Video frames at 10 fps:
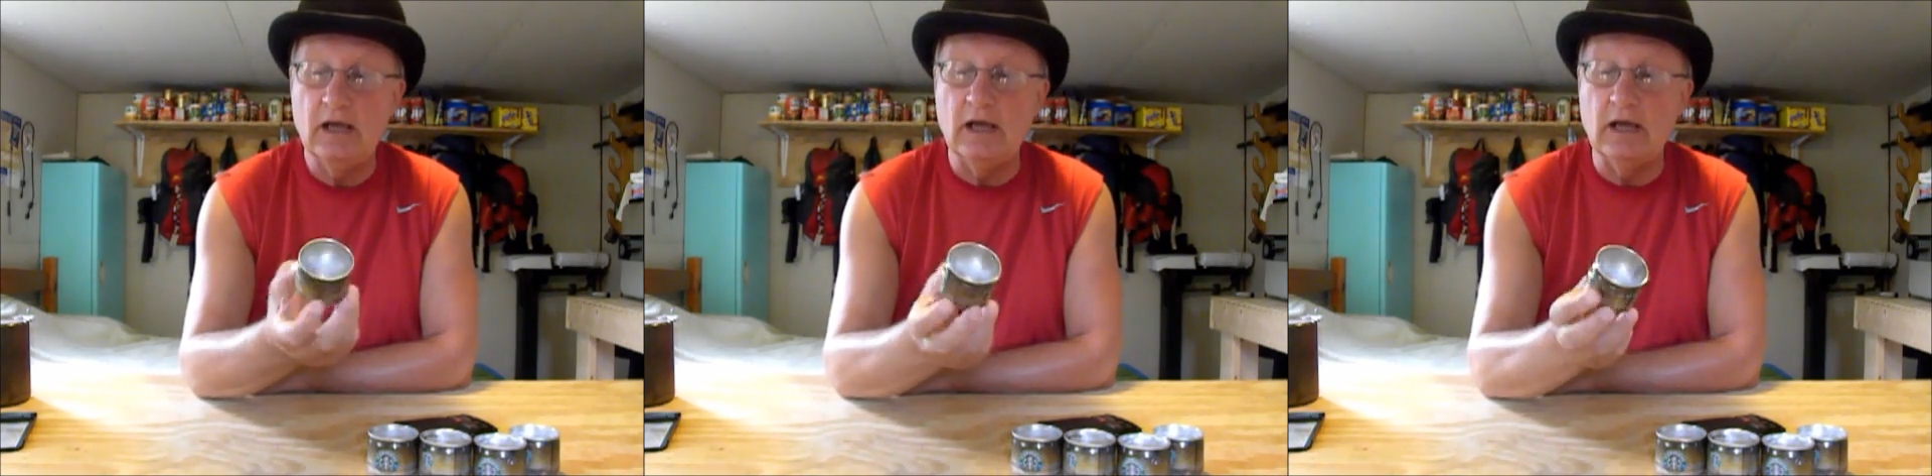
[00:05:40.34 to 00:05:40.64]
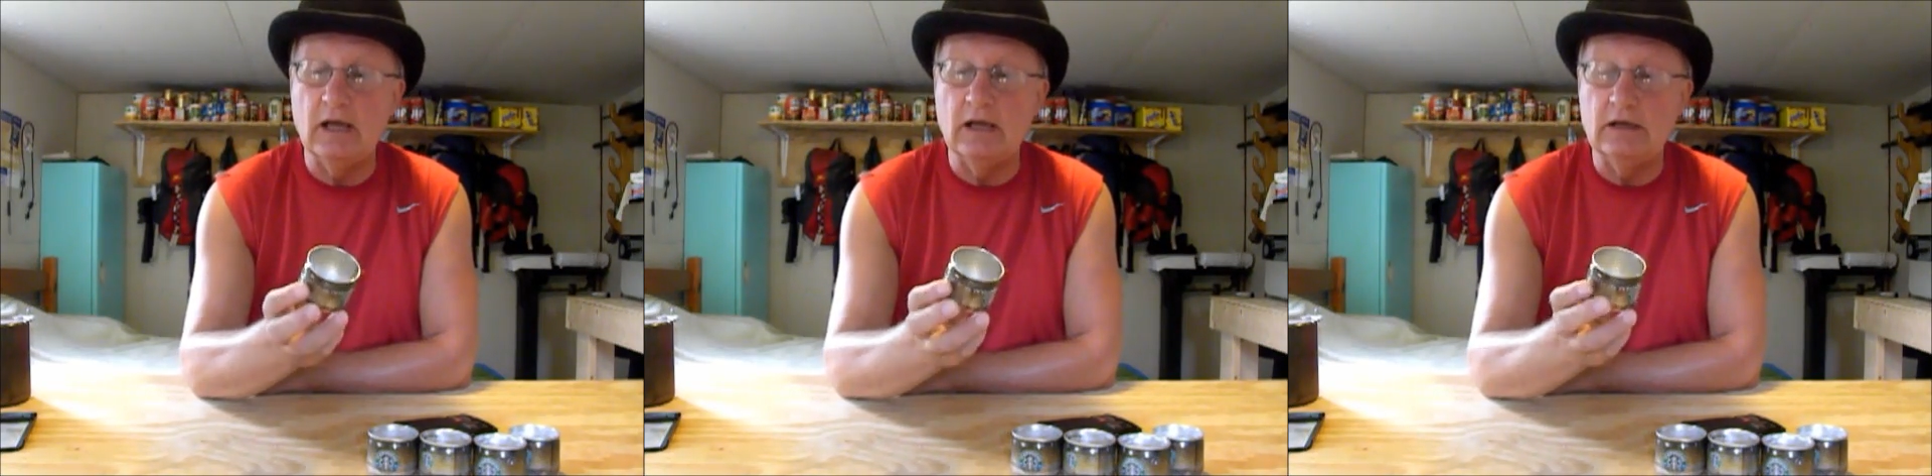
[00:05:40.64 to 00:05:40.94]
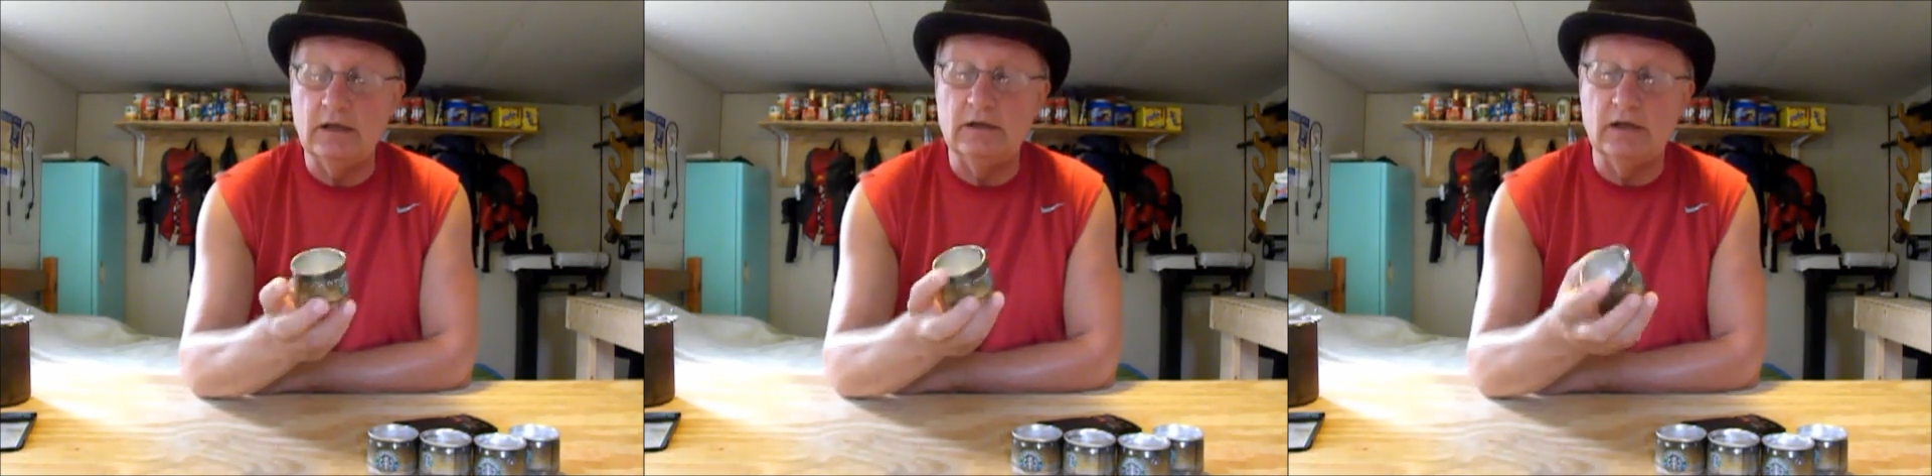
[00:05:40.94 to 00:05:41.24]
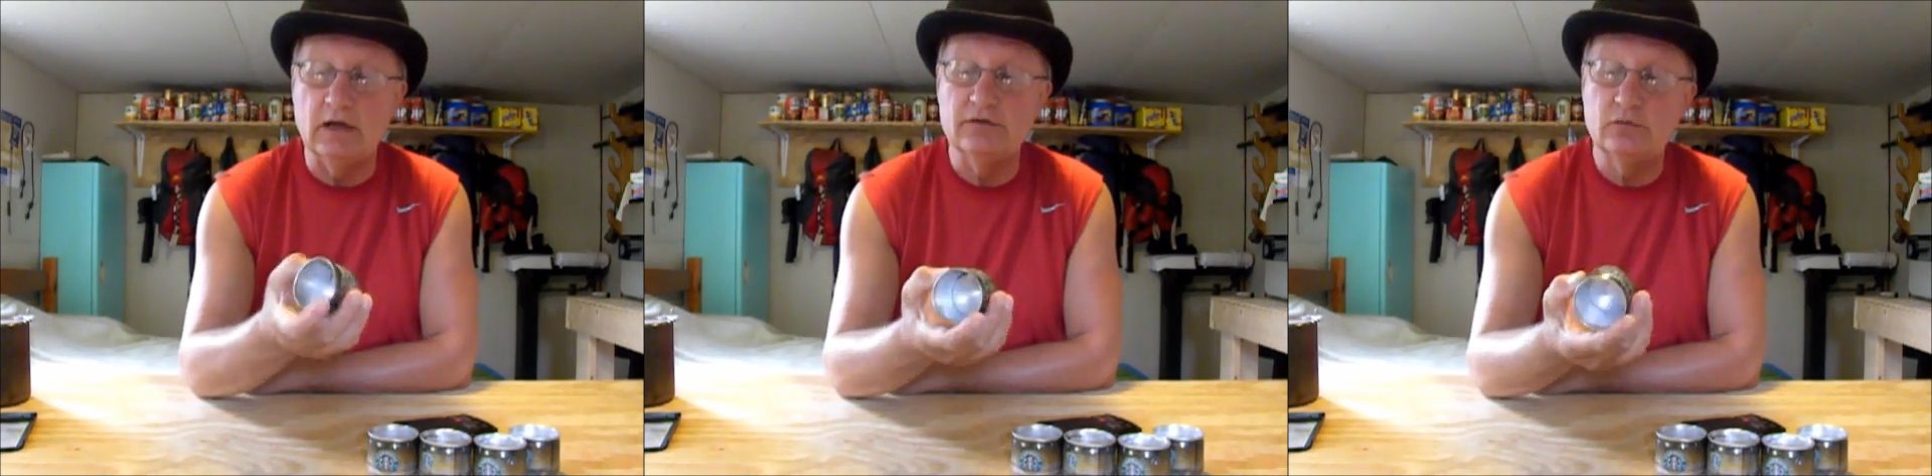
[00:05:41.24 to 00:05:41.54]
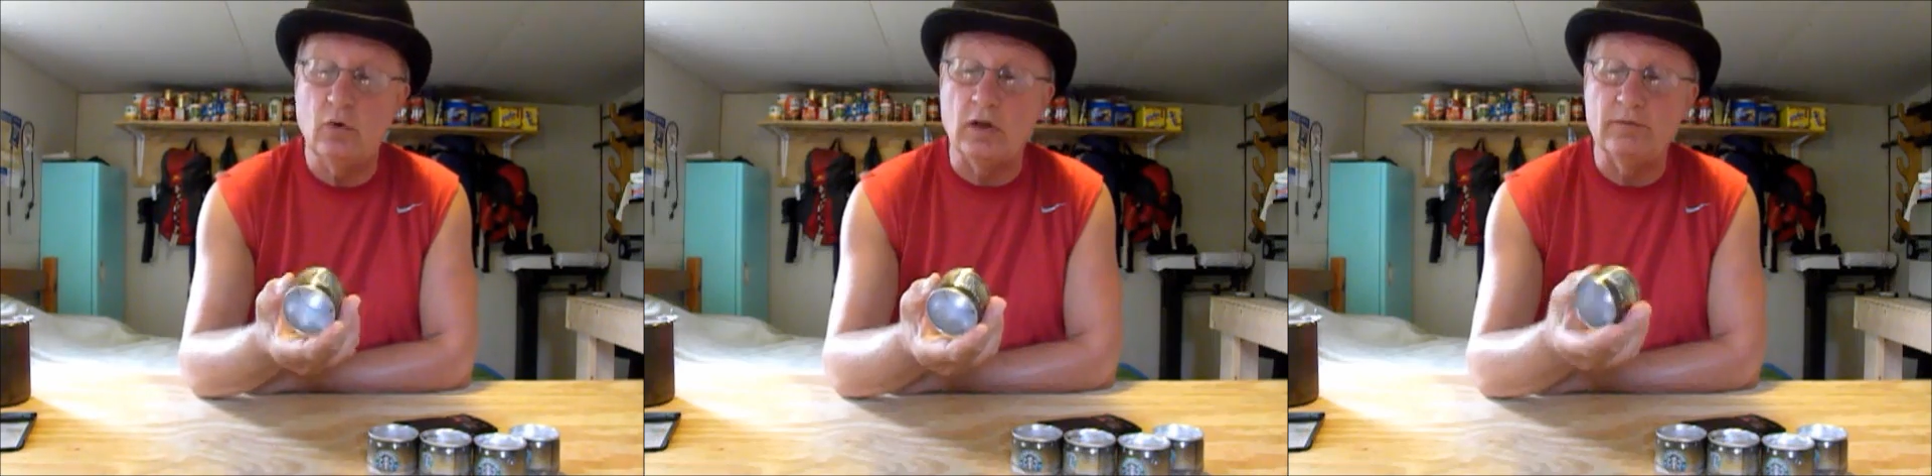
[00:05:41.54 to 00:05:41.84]
And it does
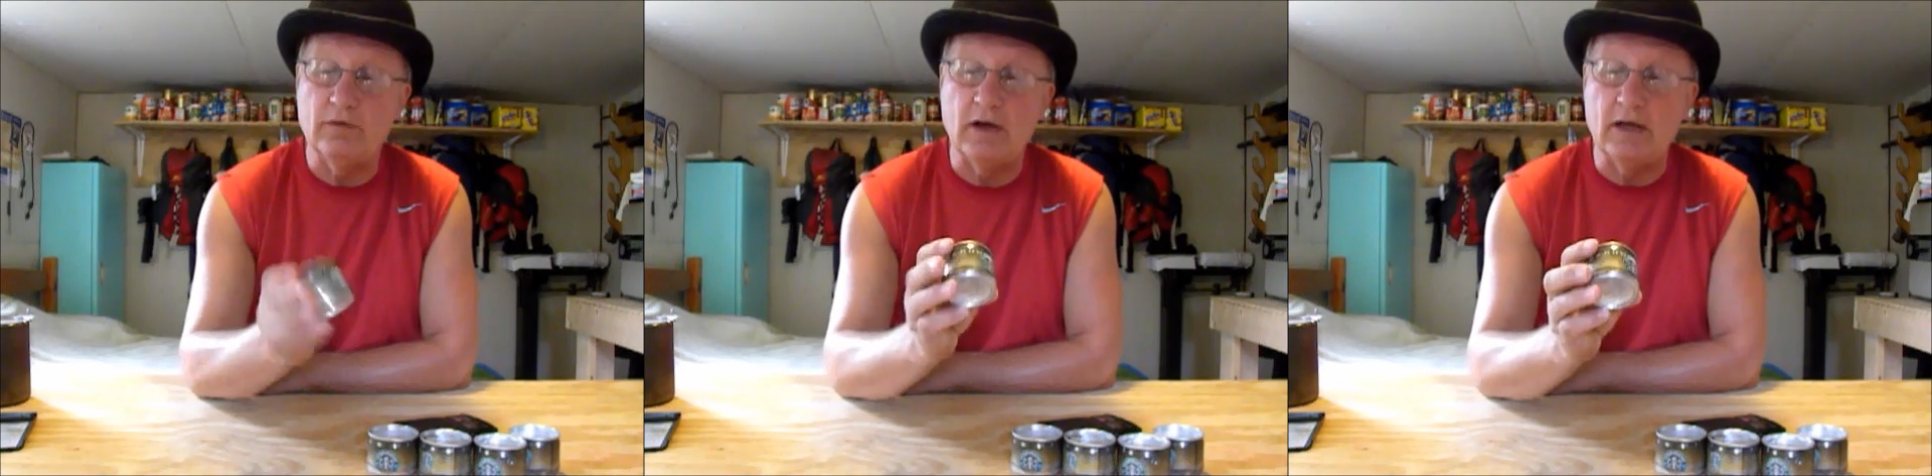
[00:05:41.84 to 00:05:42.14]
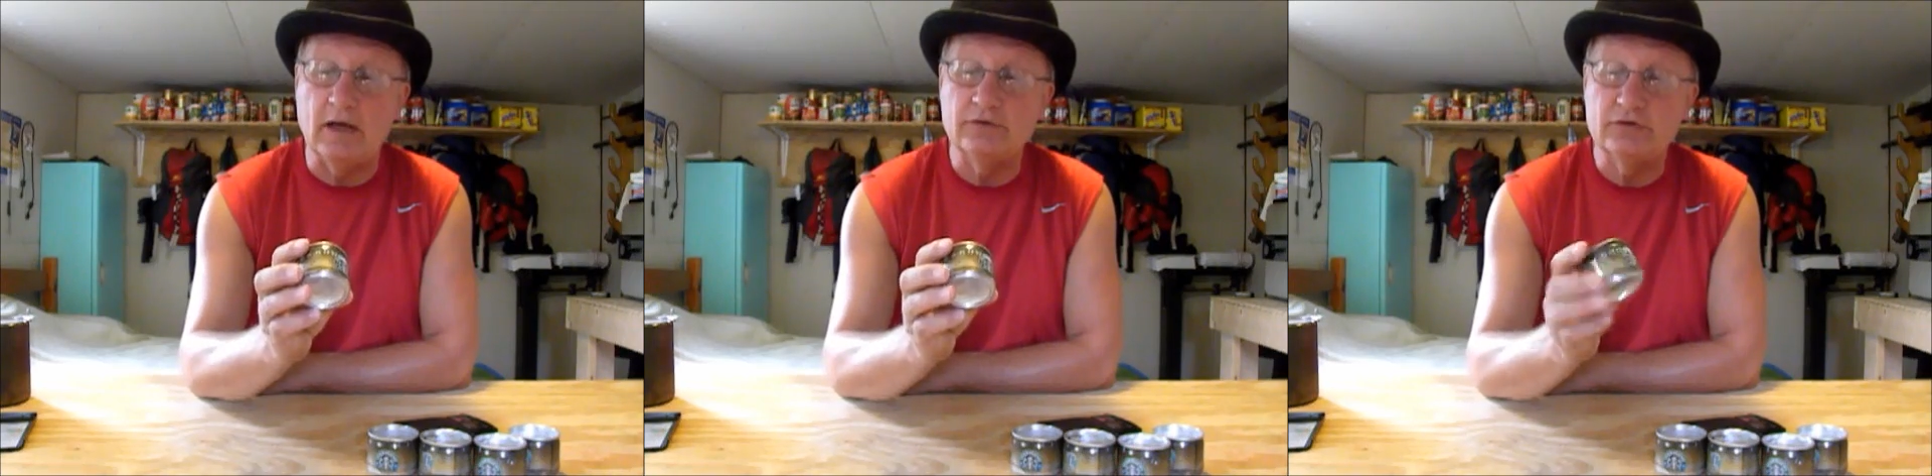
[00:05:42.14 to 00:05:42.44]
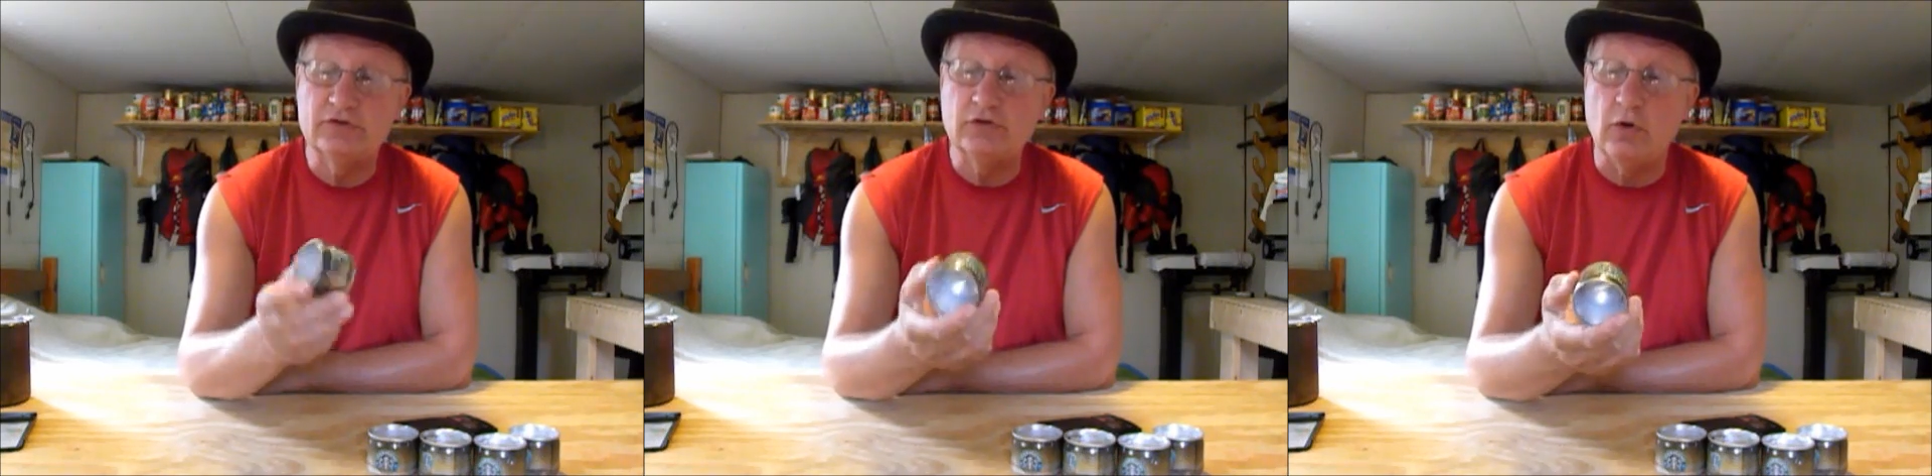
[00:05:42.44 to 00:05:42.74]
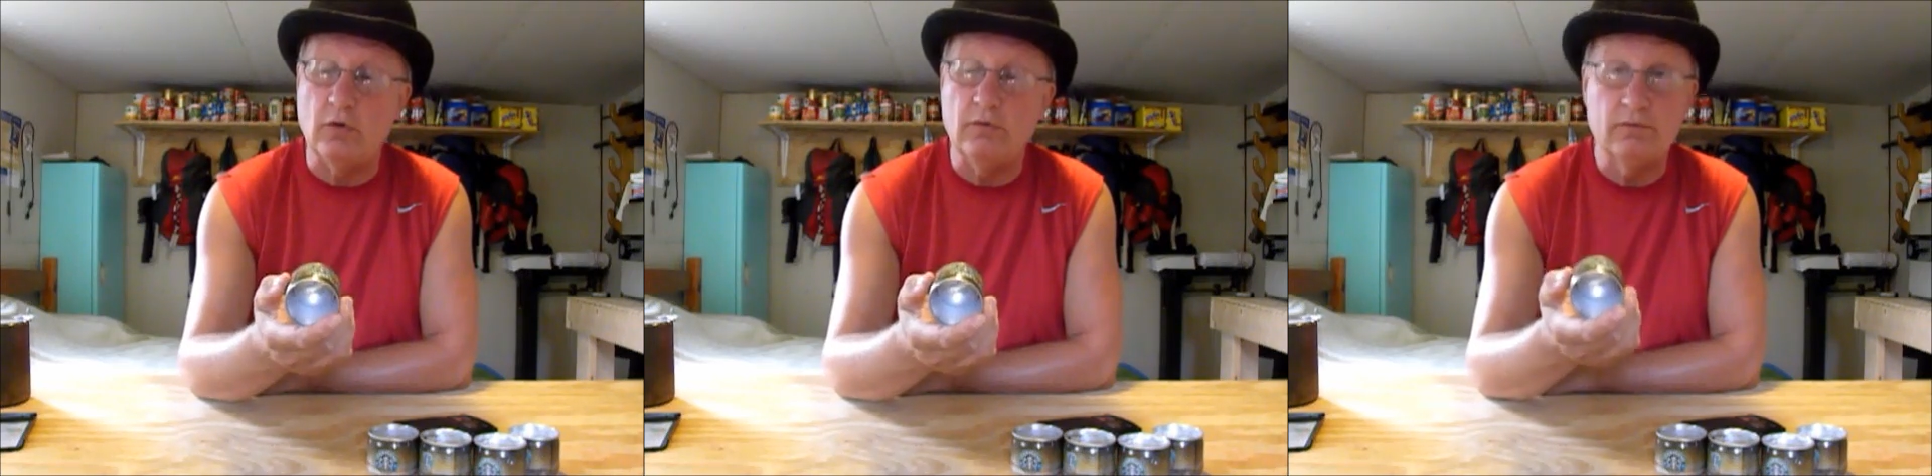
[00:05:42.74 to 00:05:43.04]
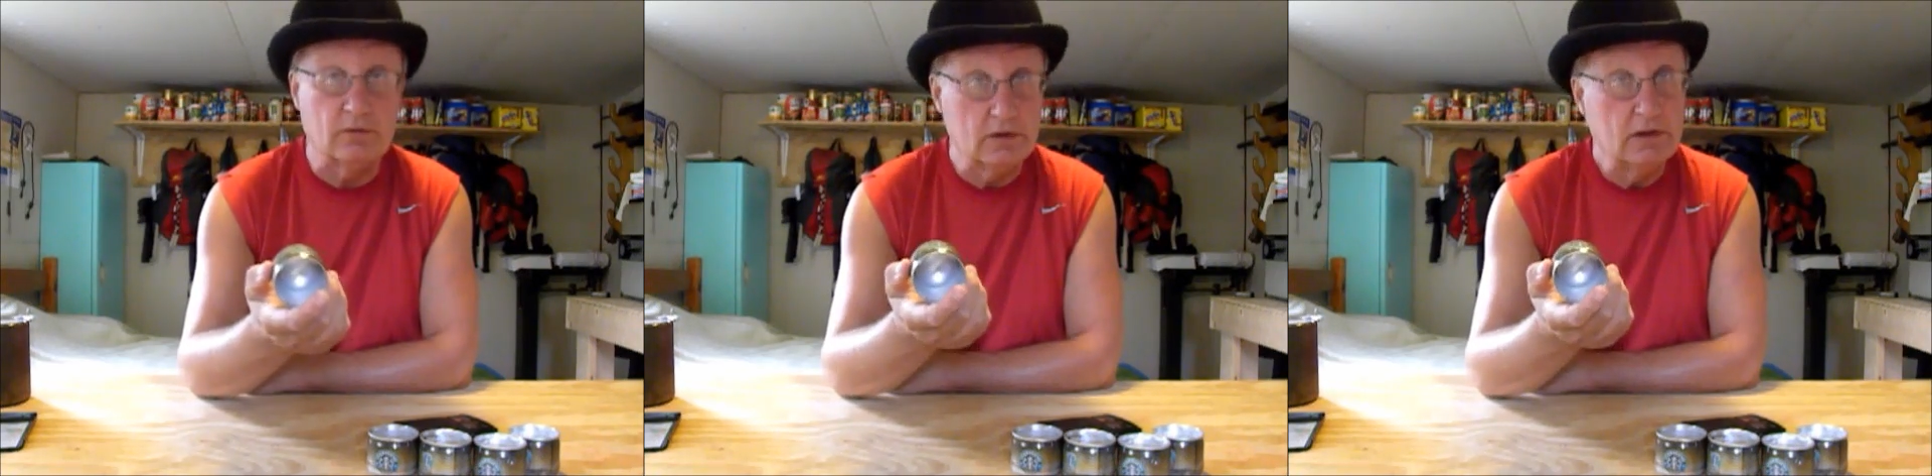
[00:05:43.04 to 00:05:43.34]
qualify as a stove,